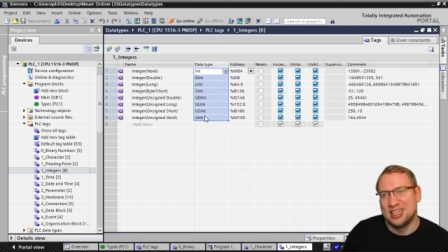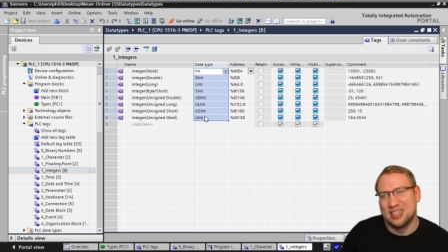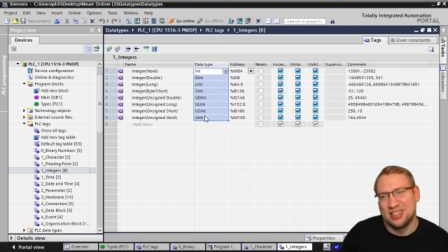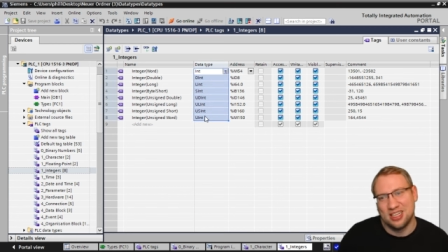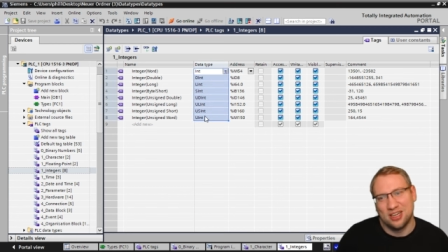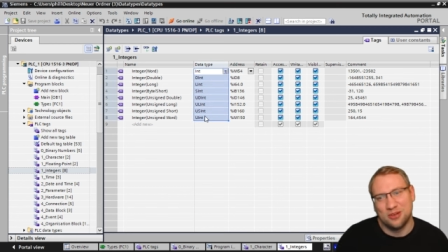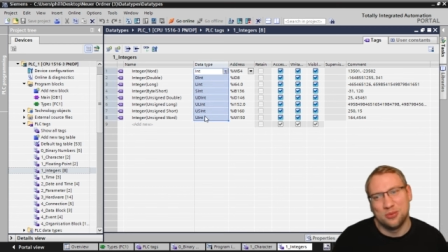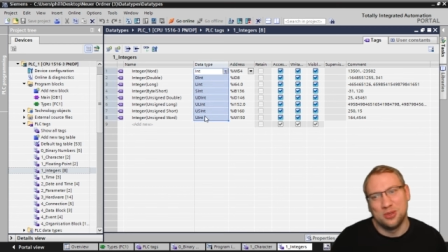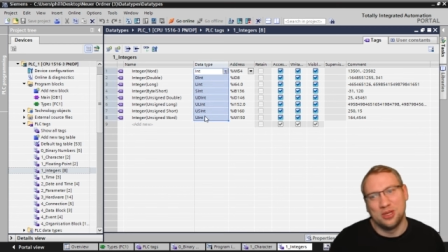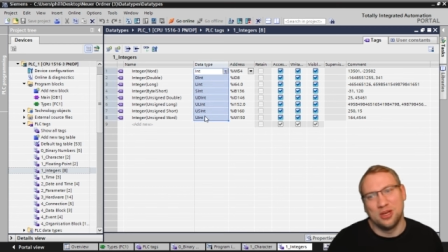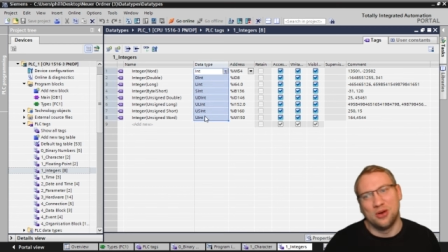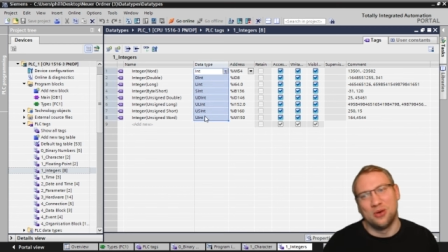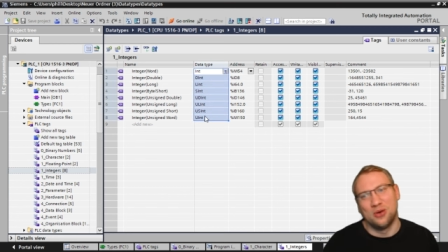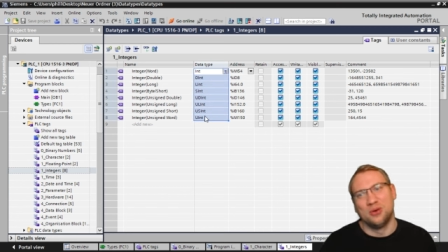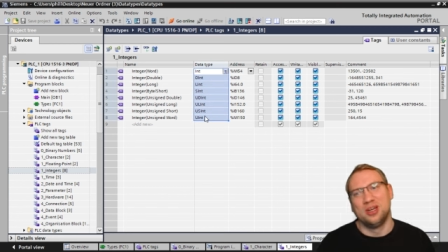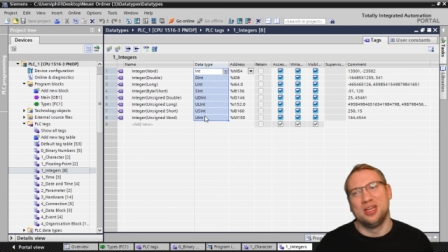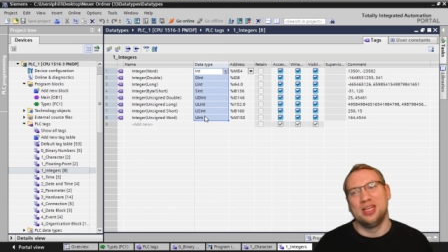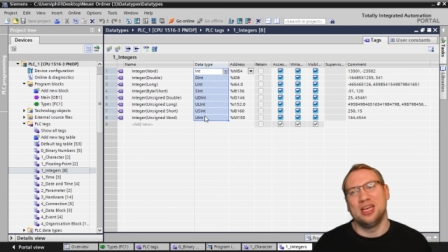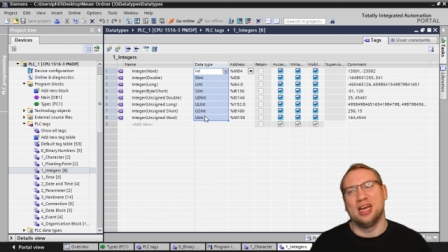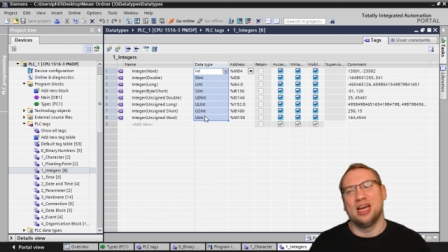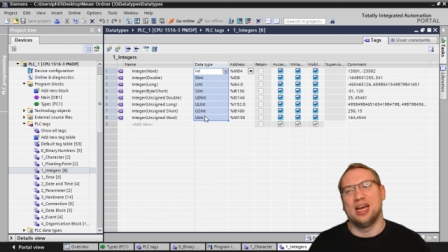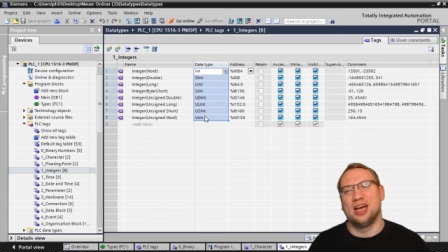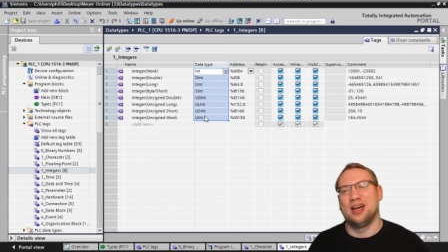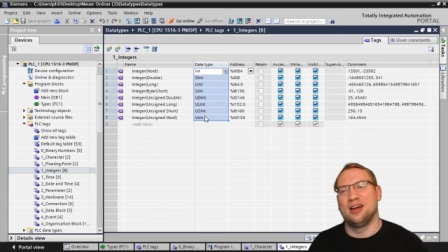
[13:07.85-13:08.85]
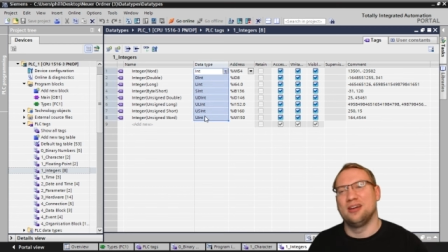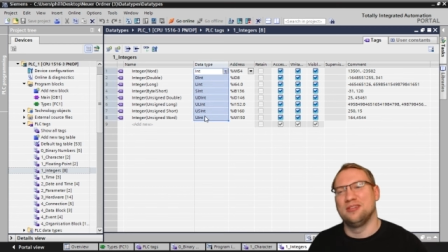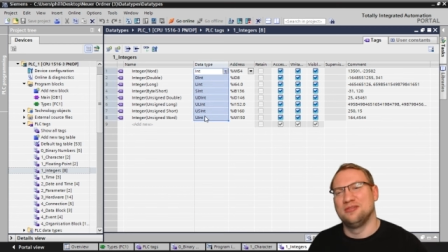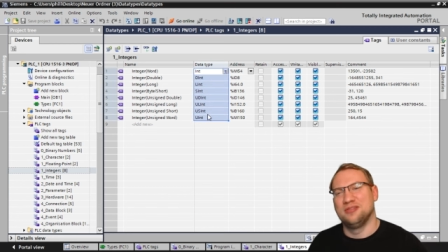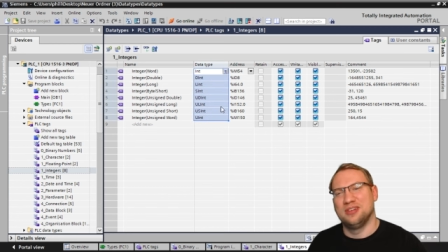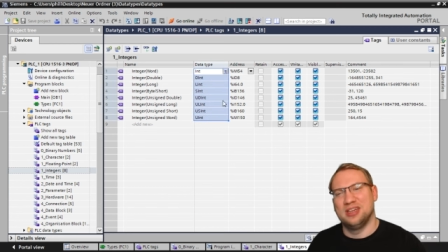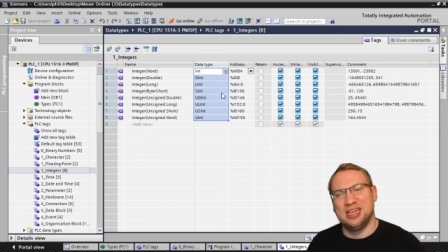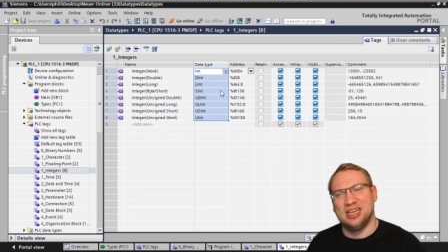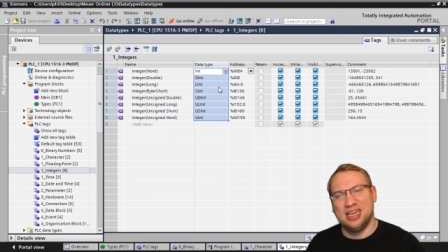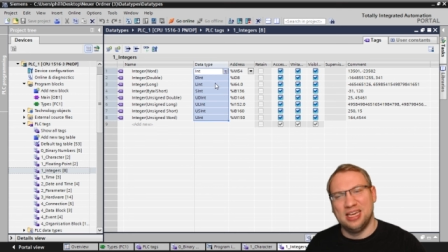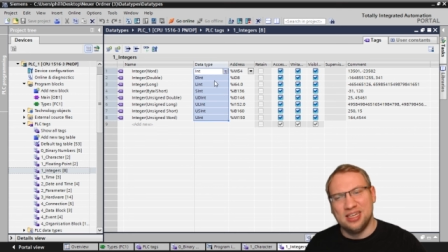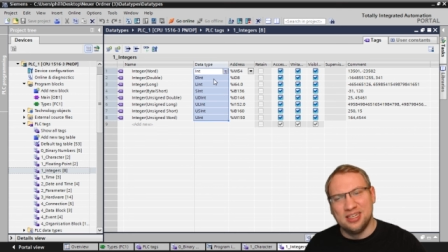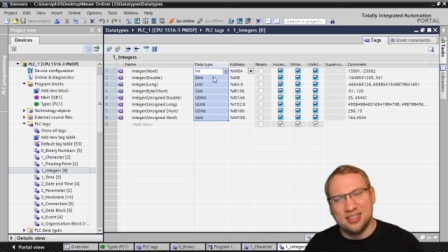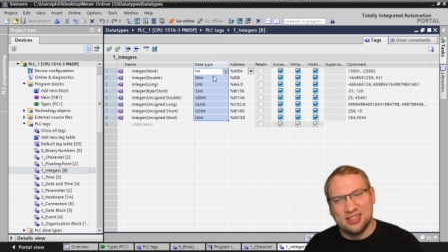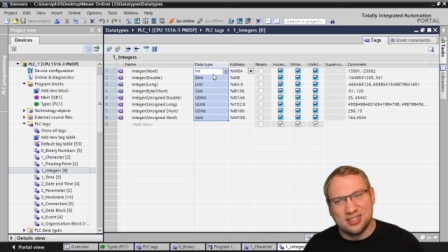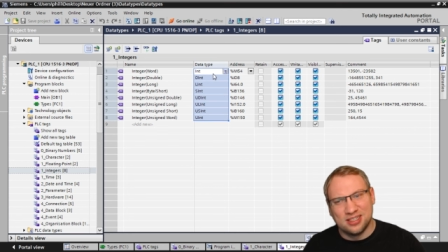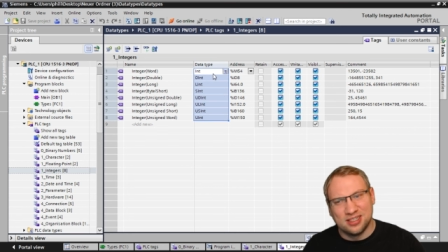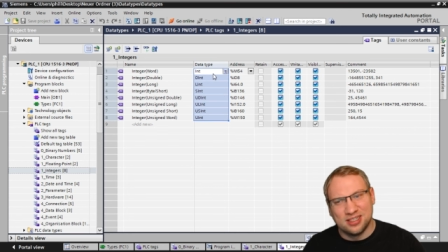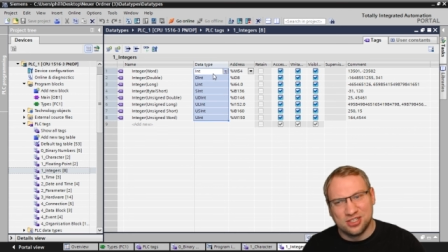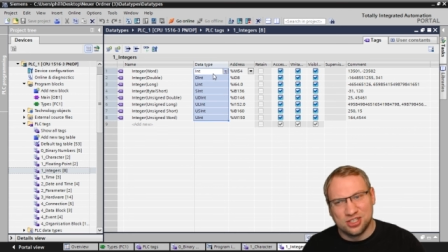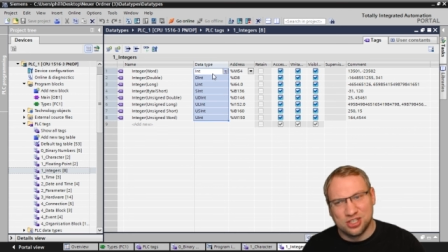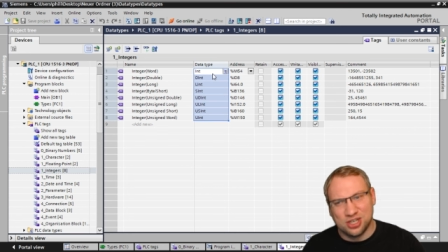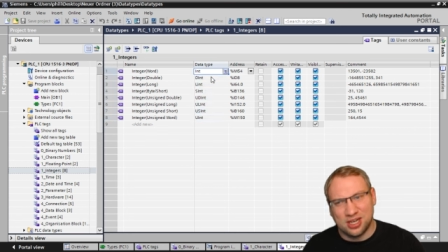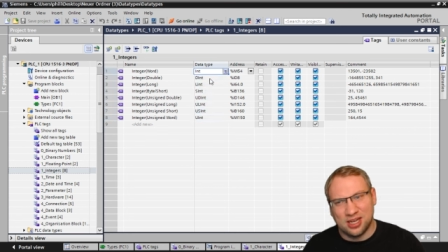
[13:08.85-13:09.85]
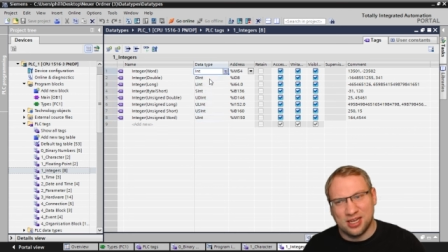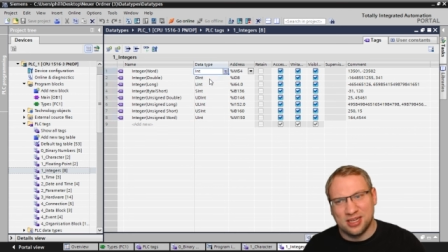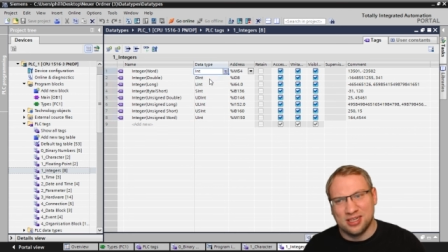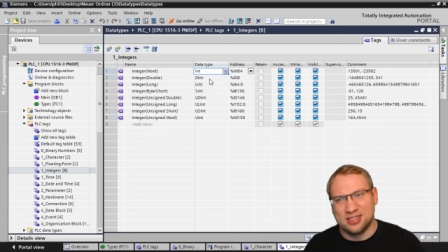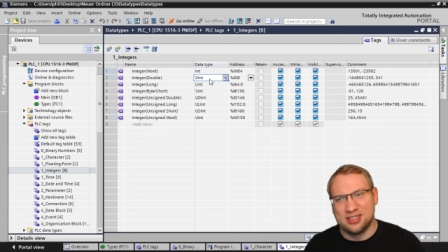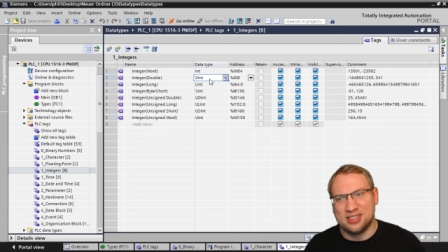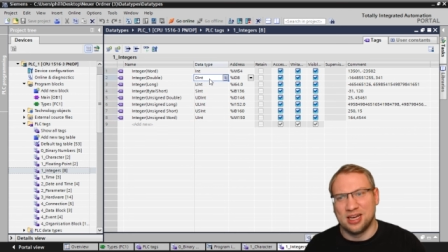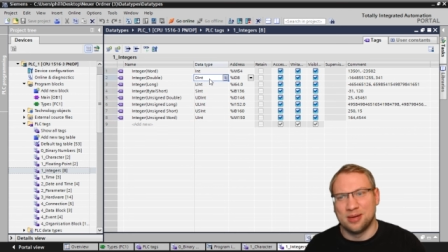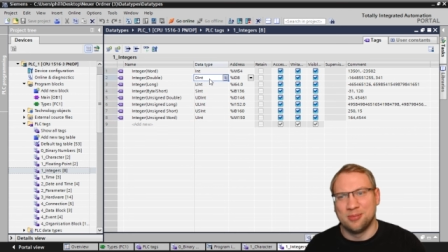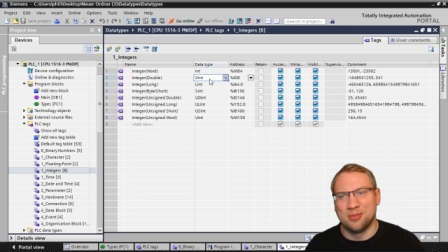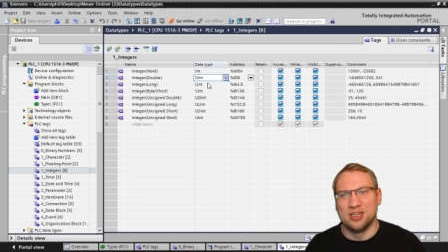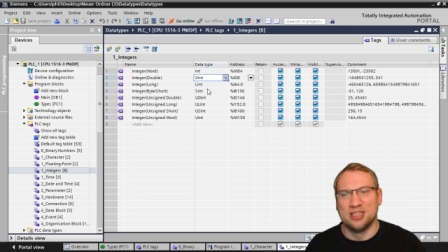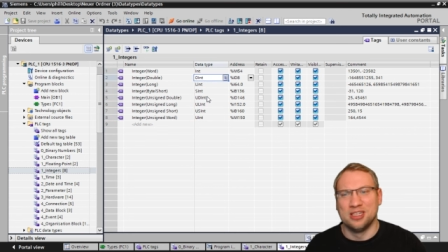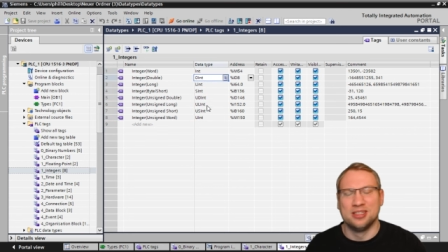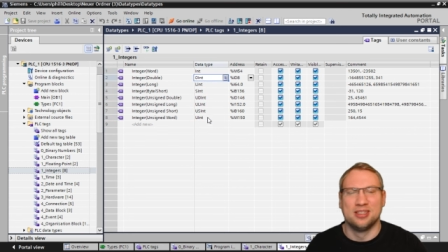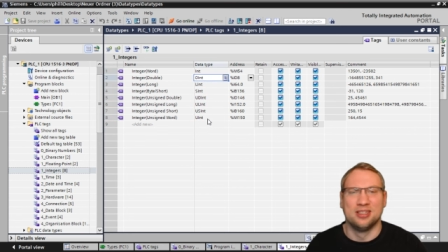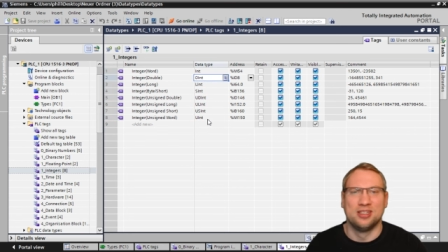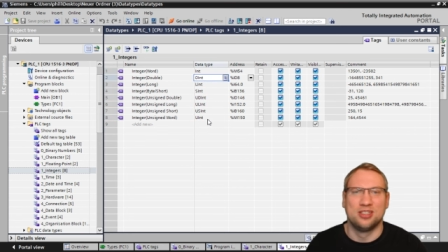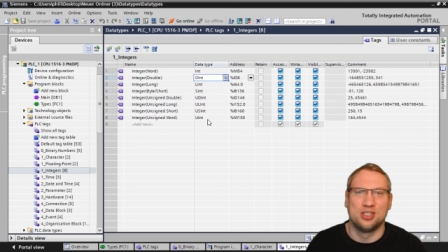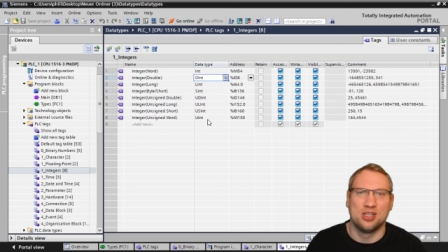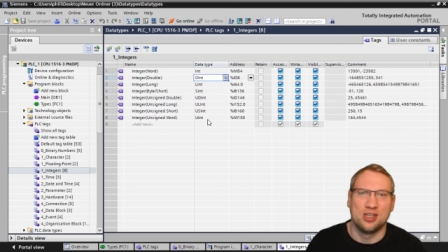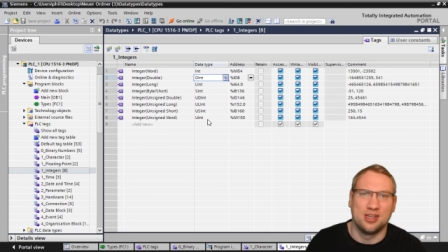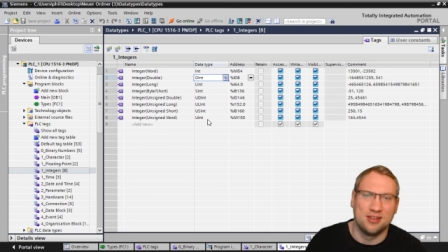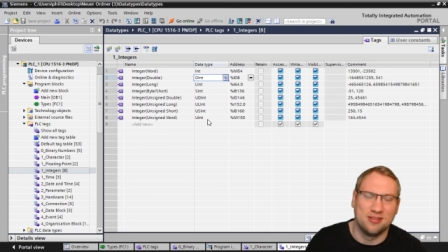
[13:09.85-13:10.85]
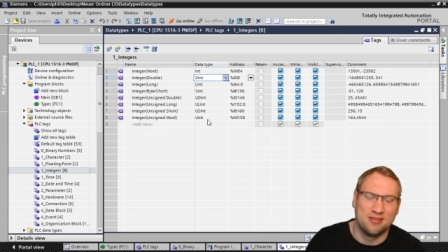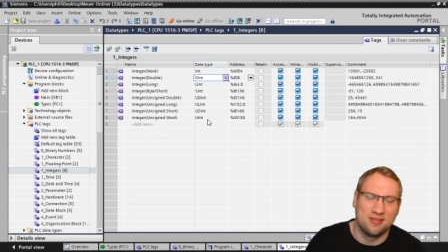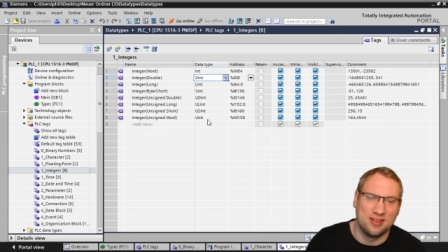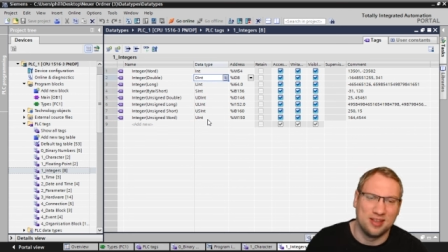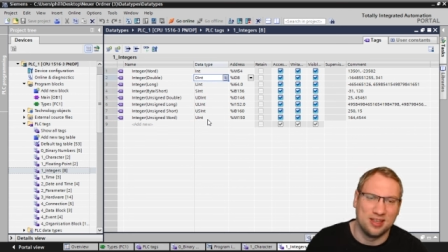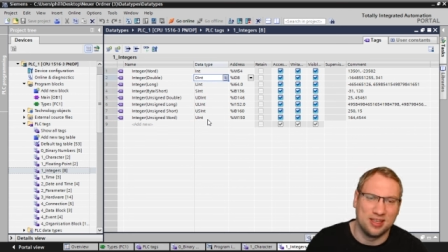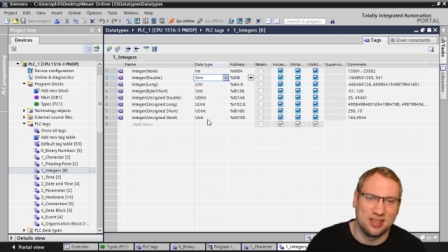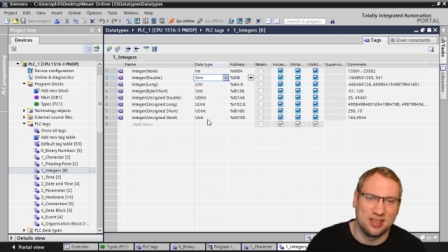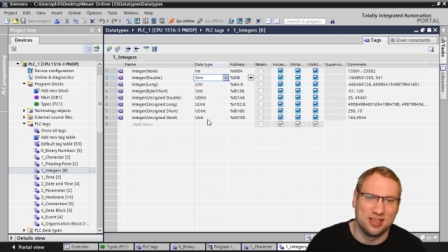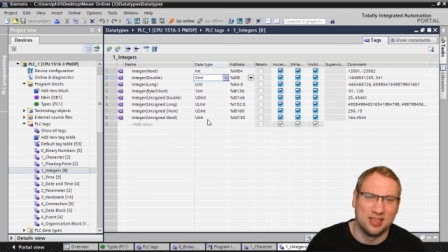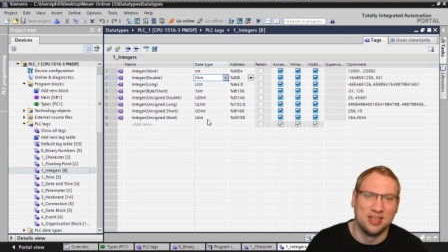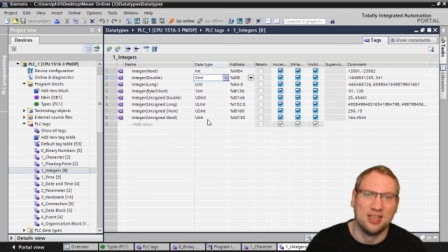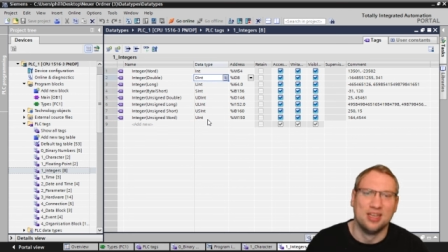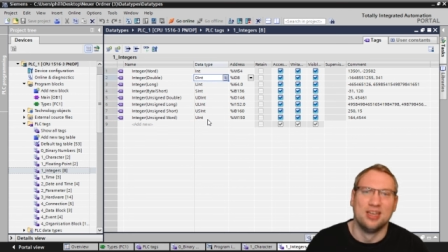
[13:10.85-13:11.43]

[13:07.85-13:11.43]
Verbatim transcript: There we only have integer and double integer, I think.